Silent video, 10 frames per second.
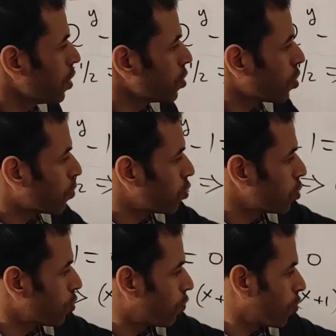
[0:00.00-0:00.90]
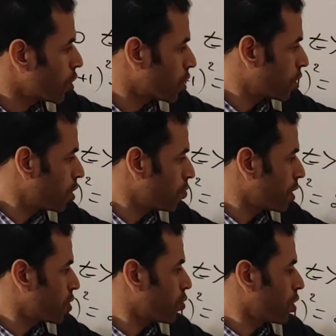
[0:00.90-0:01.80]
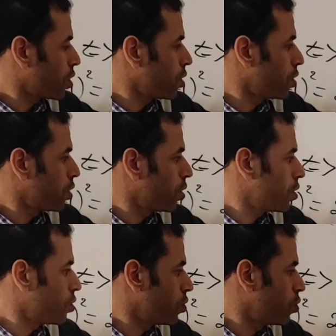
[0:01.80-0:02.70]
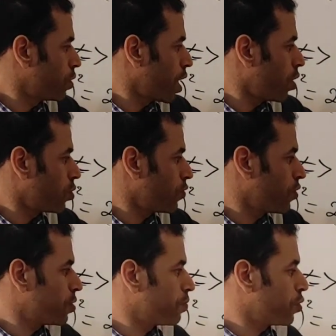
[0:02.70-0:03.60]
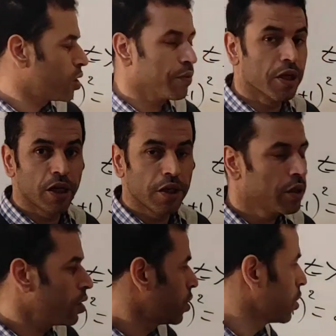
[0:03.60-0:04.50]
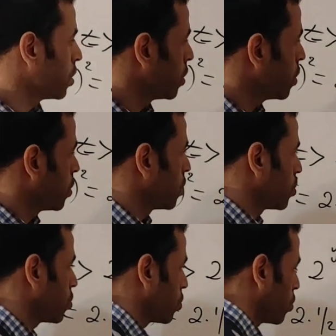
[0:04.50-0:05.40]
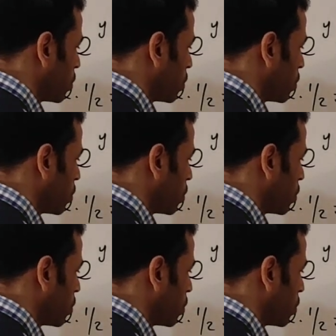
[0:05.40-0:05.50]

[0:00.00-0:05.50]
so I'm going to force this minus 1 to be out of this possibility. So